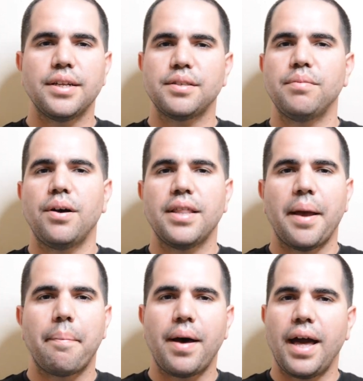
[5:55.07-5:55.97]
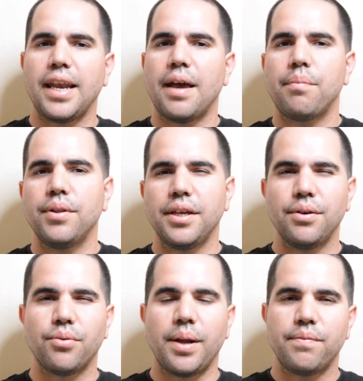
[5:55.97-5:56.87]
smell that pineapple-y
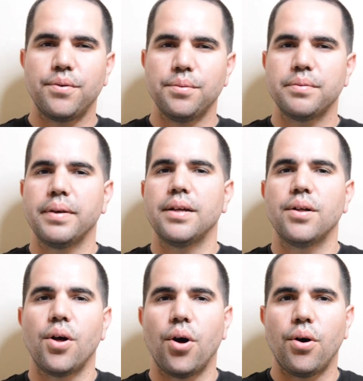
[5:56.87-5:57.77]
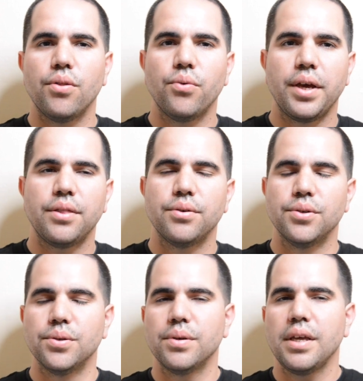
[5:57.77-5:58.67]
grapefruit smell all the way
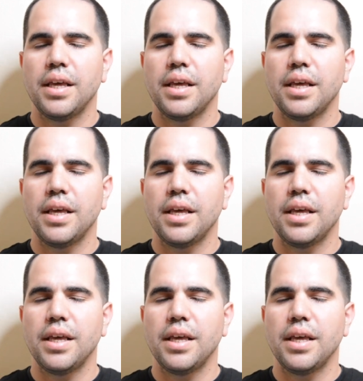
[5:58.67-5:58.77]
through.